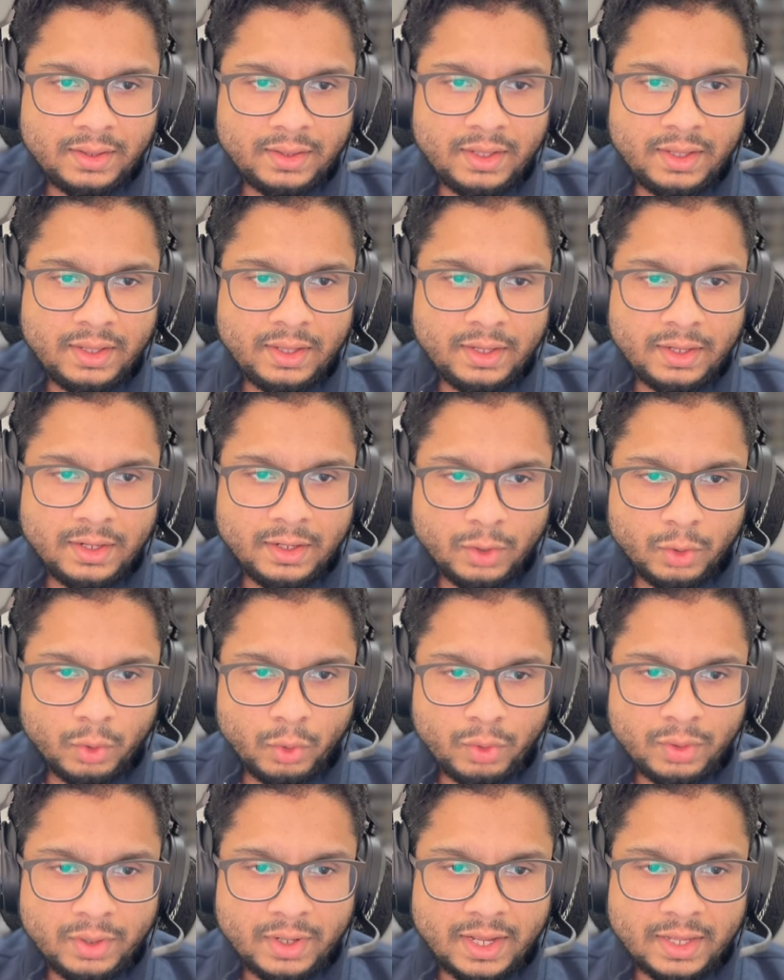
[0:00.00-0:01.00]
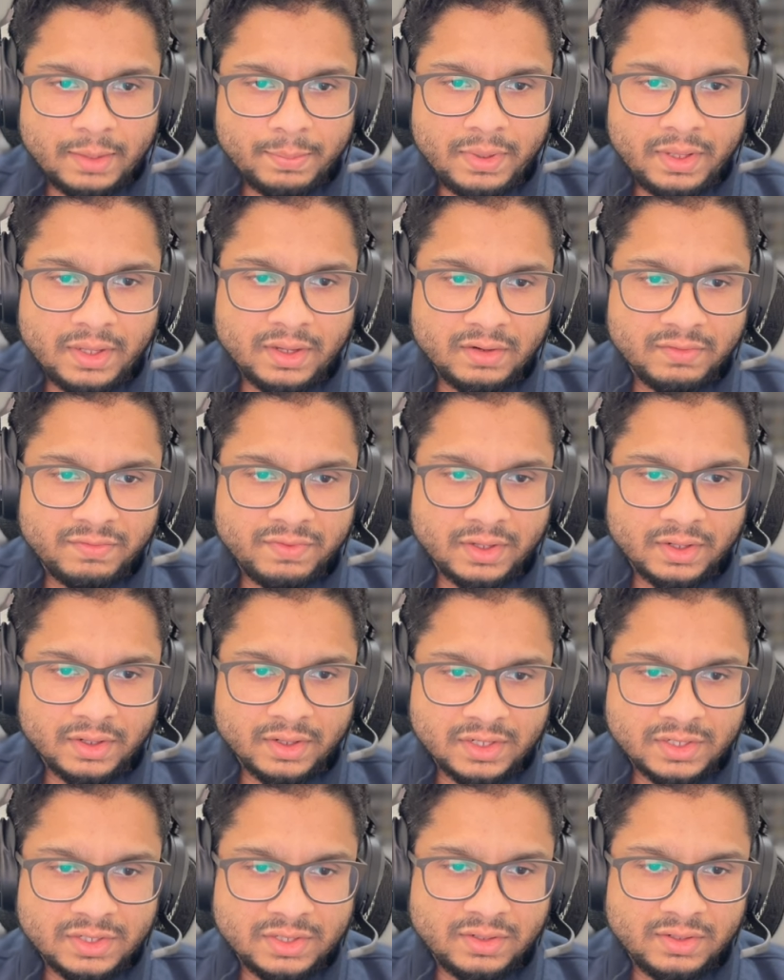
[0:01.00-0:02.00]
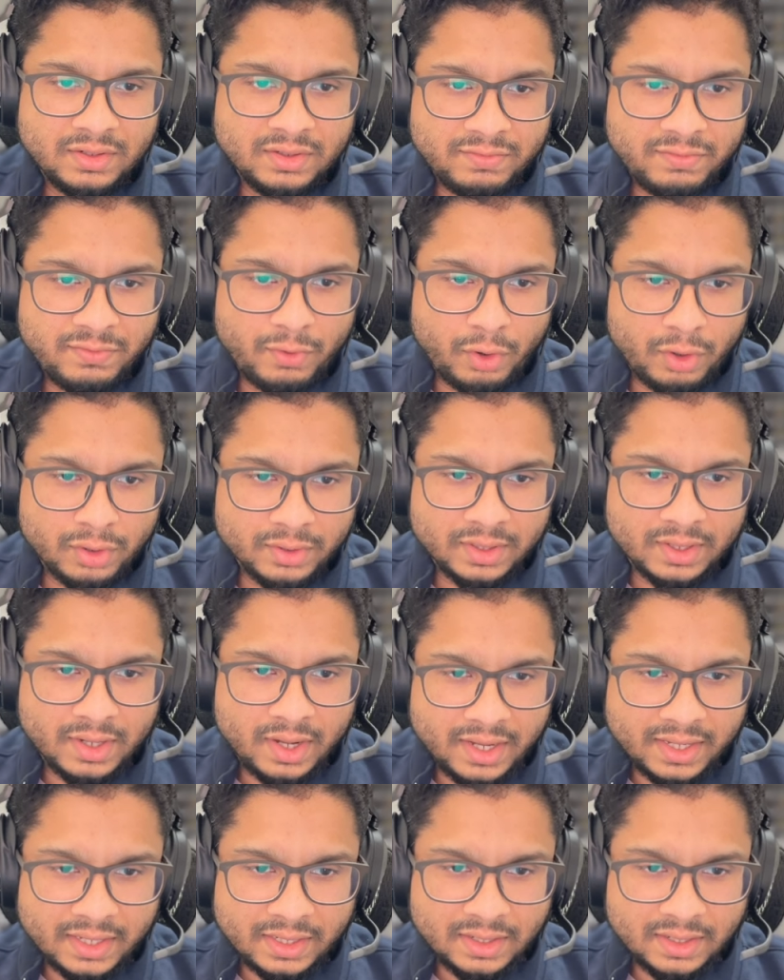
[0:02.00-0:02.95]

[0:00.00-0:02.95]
the node IP configuration for the kind